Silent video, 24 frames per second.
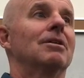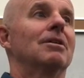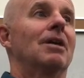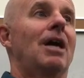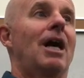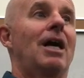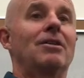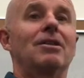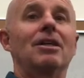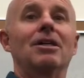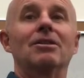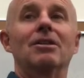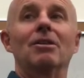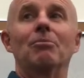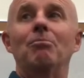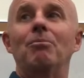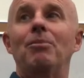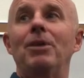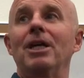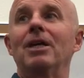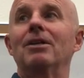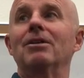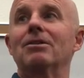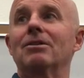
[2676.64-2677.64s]
I think the
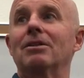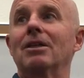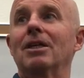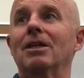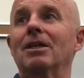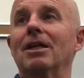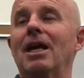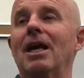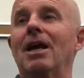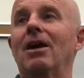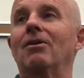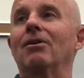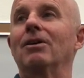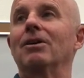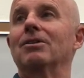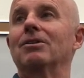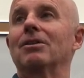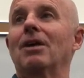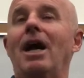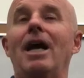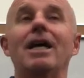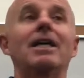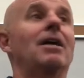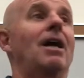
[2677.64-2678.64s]
biggest thing now
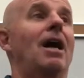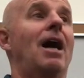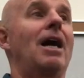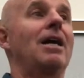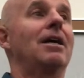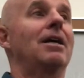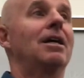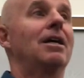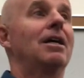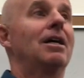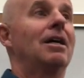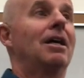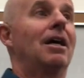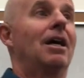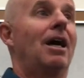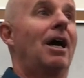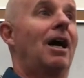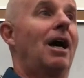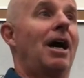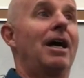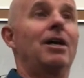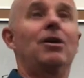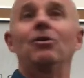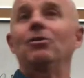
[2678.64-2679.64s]
is
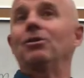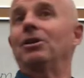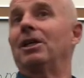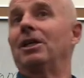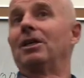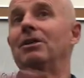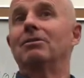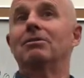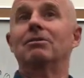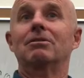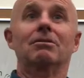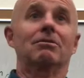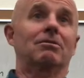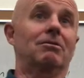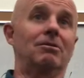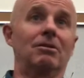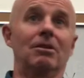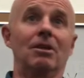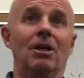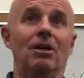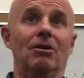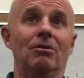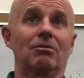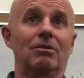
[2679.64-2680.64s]
I don't need,
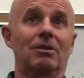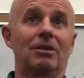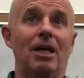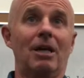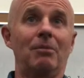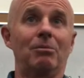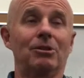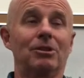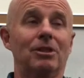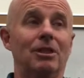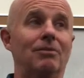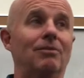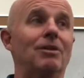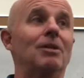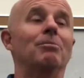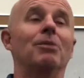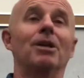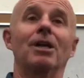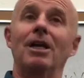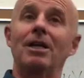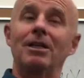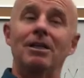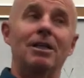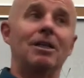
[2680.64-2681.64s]
you know, cable TV,
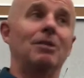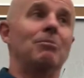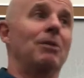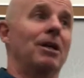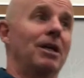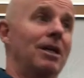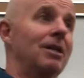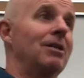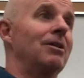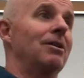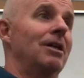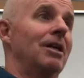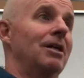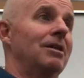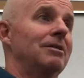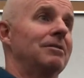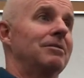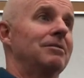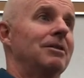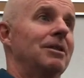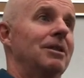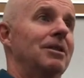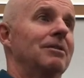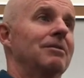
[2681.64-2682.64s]
but I need my internet.
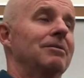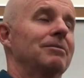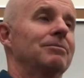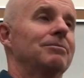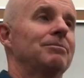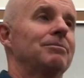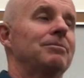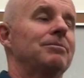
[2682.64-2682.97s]
Right.